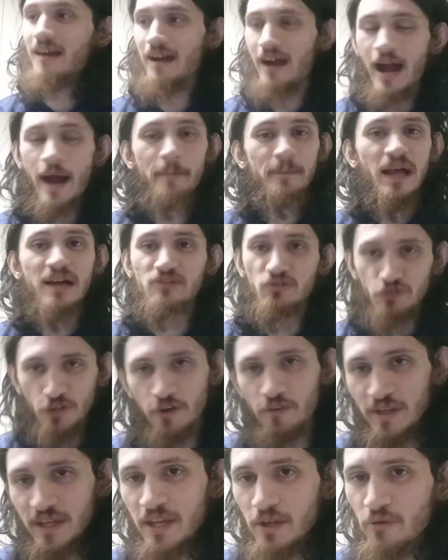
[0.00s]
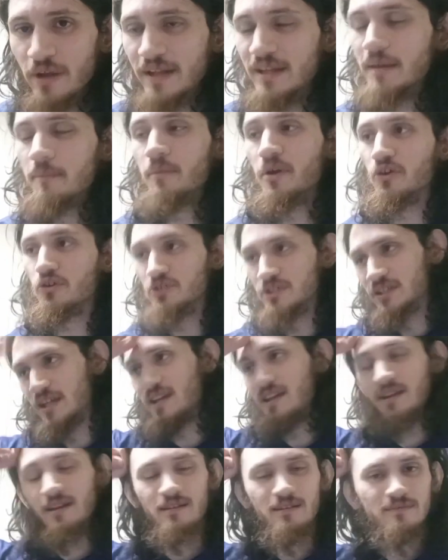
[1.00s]
I'm not showing you any
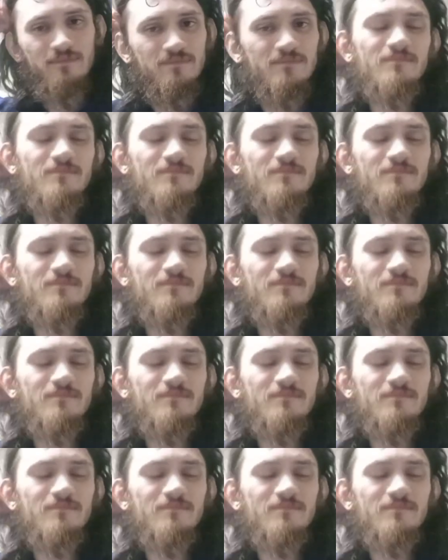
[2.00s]
mercy.